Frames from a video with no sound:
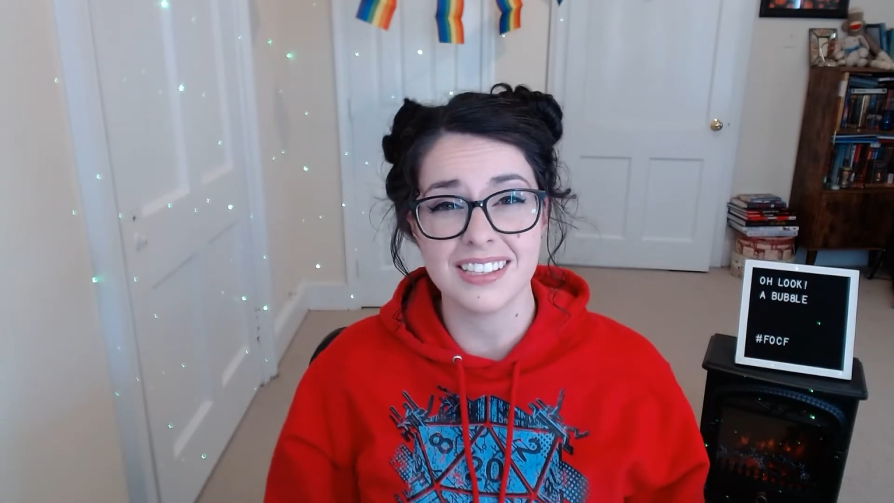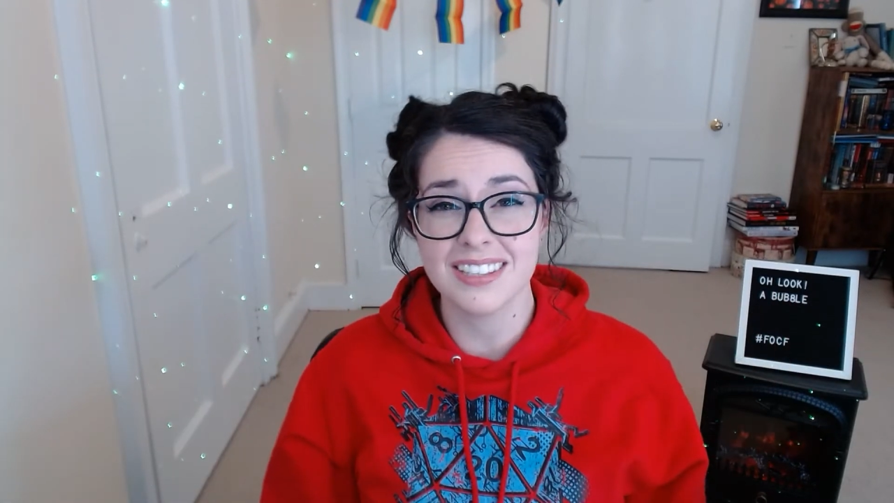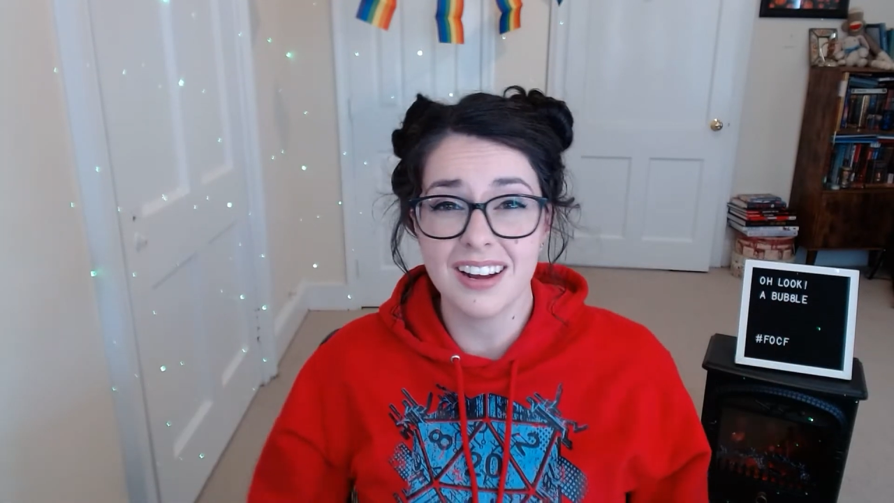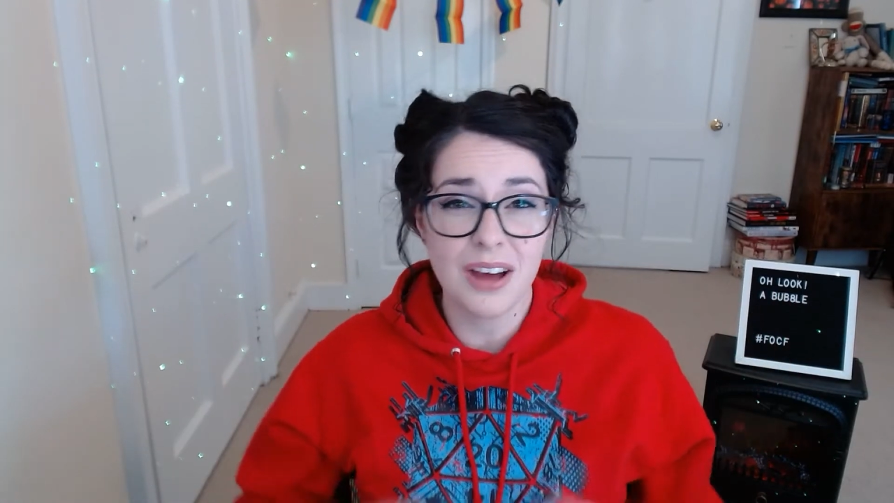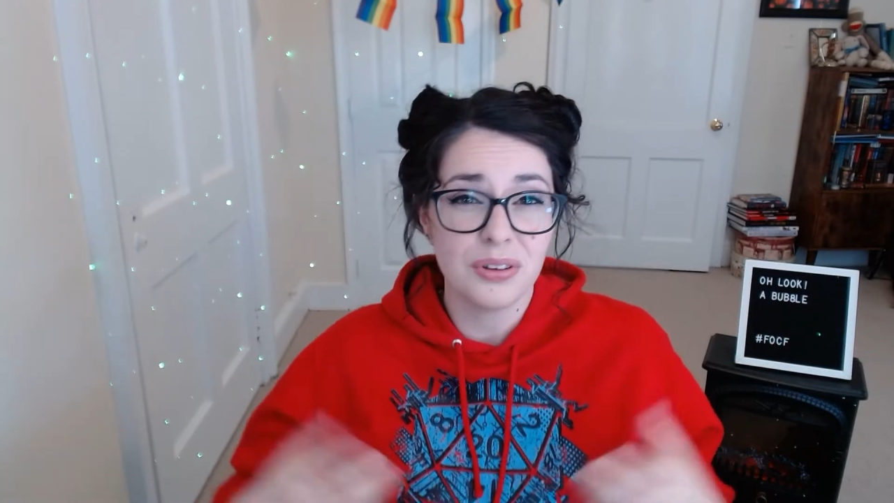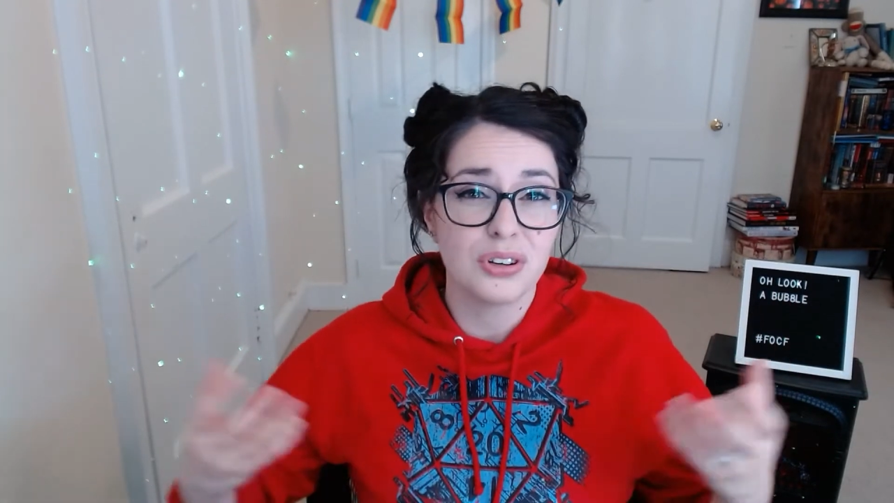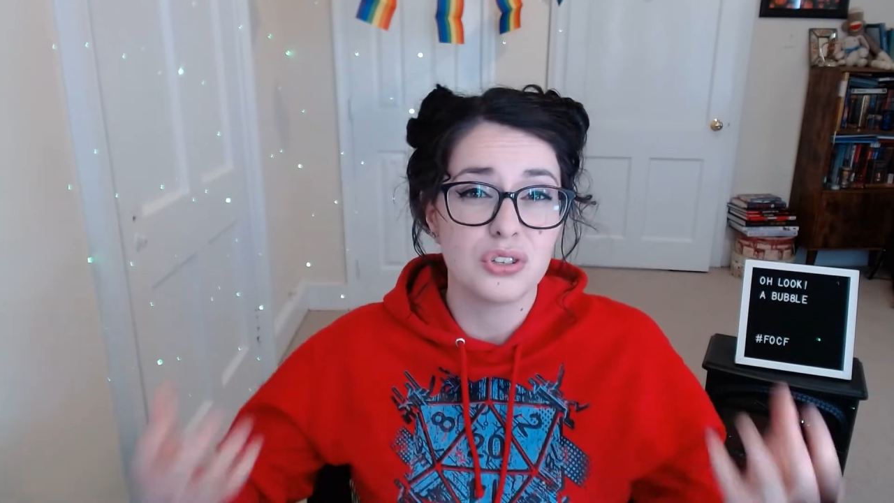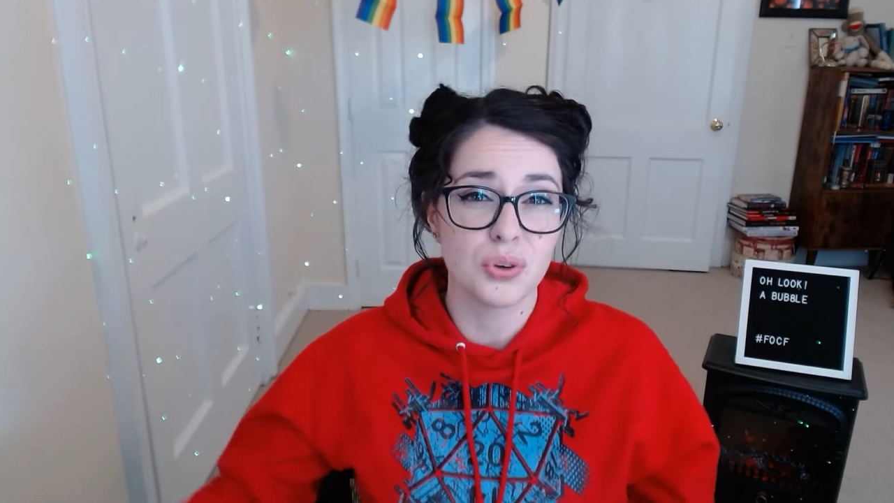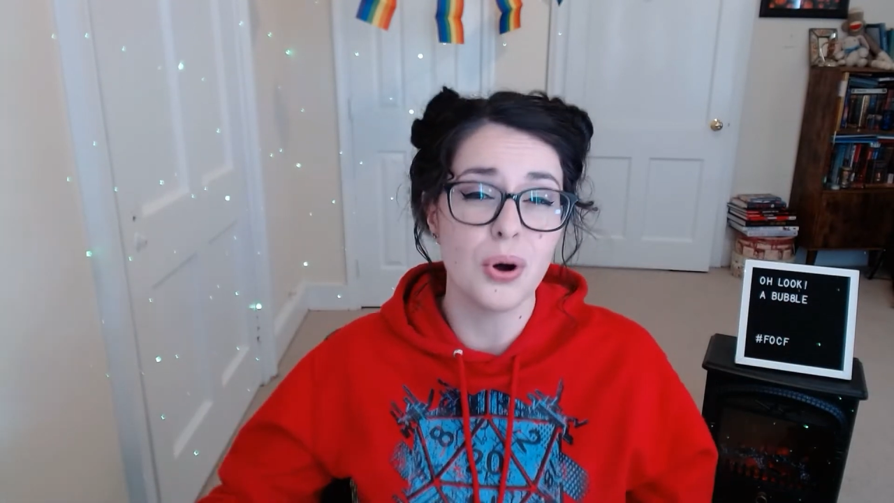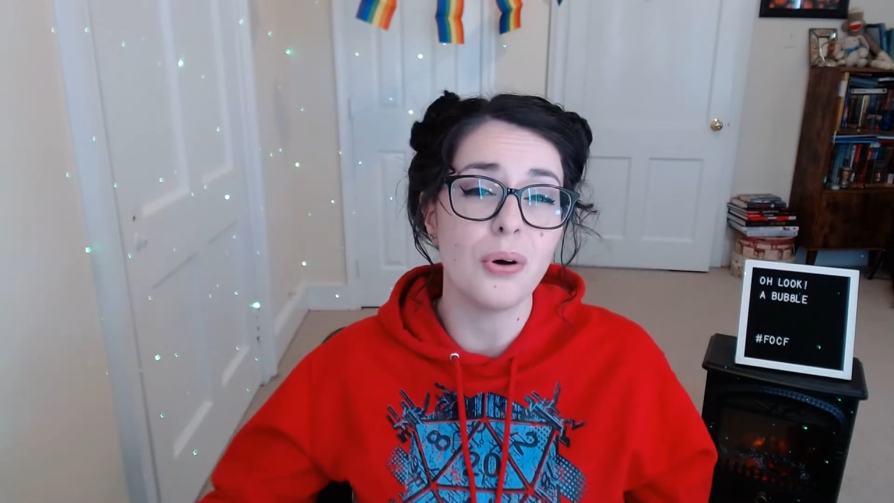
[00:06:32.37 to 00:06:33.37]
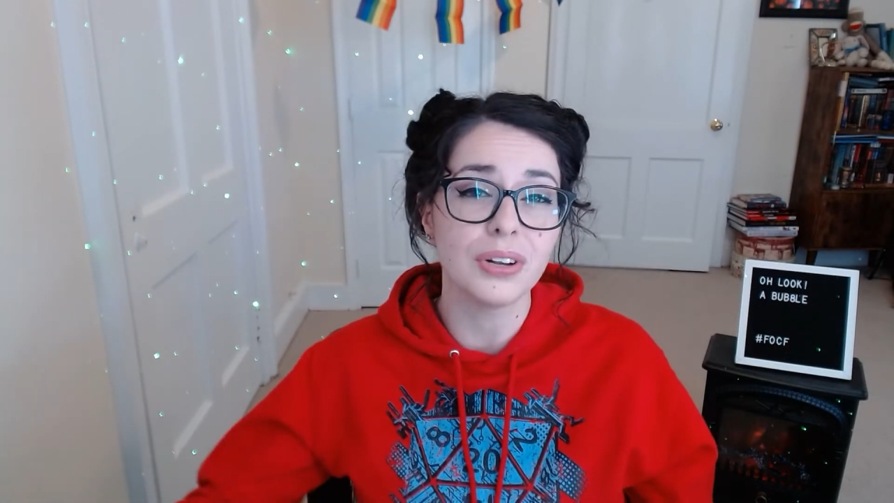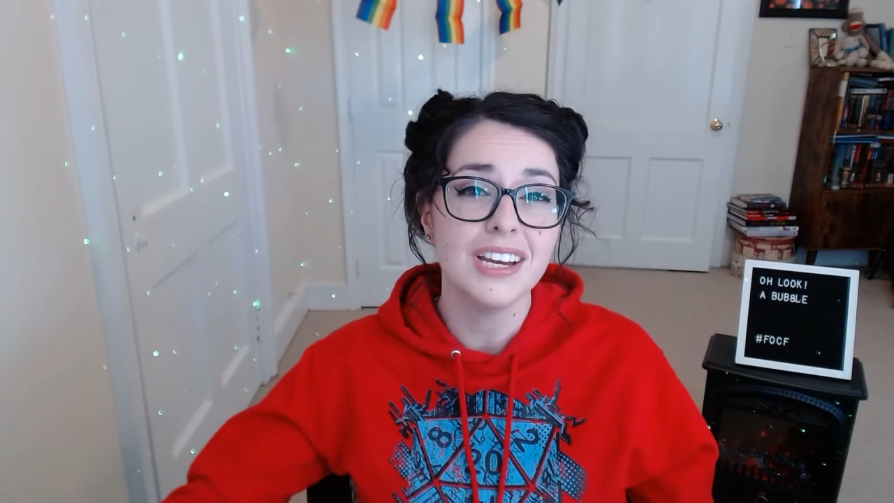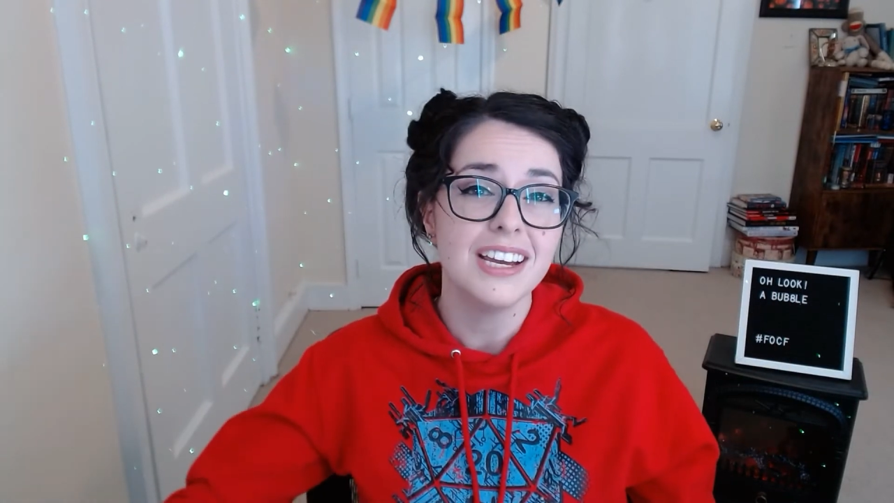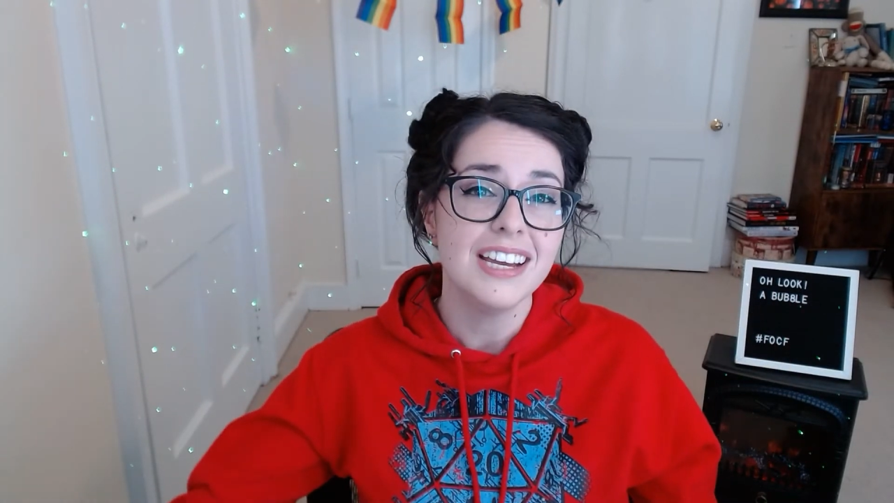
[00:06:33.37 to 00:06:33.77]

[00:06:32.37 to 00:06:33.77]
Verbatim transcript: It's not how they're controlled.